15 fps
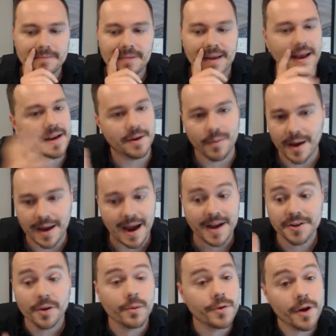Anyway, I
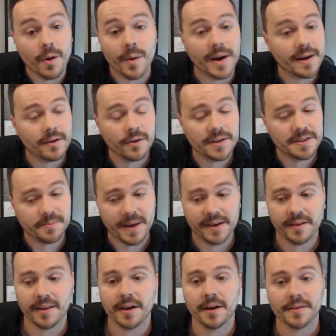don't know. I can only
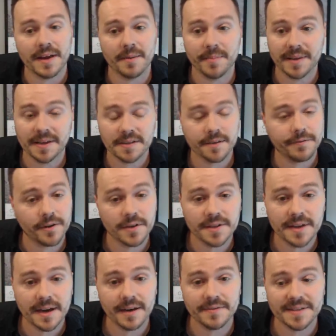speculate on that, but that's the first
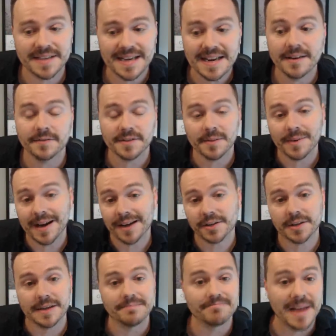thing I've seen of someone
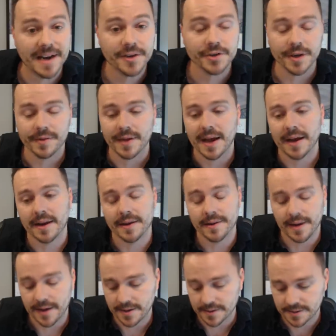actually mention that, and
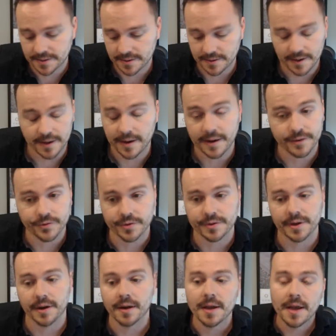that is
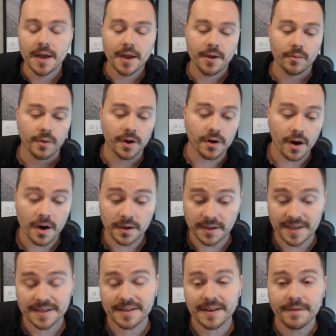interesting.
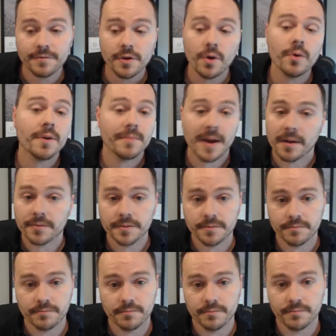Regardless, they've known about
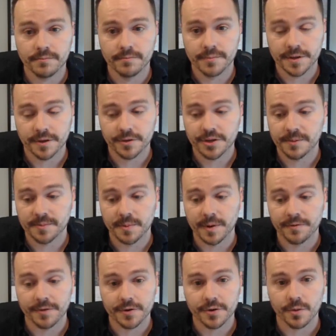Sir Jim's bid
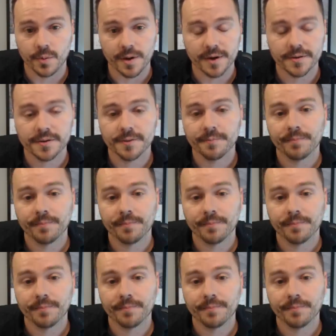for 2 weeks.